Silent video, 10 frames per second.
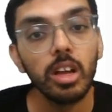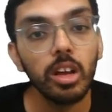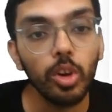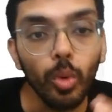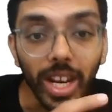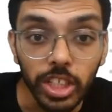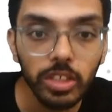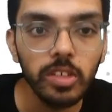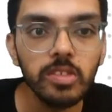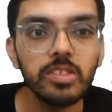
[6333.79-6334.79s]

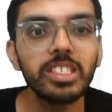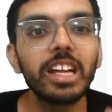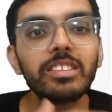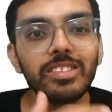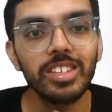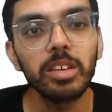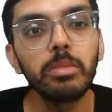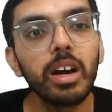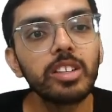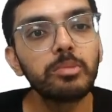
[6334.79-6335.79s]
questions that CIMA
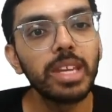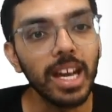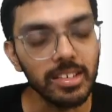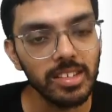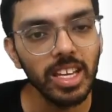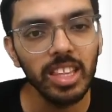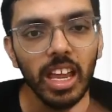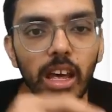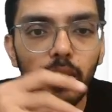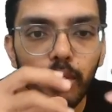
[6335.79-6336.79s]
has been asking, there
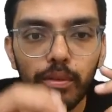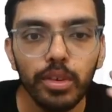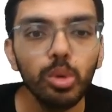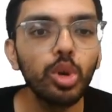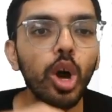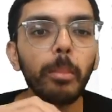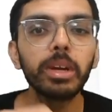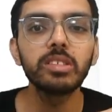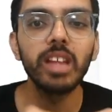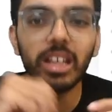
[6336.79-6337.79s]
are a few
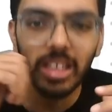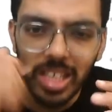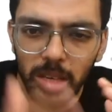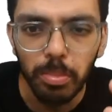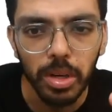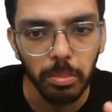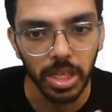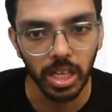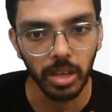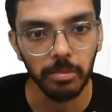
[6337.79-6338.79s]
topics that keep repeating.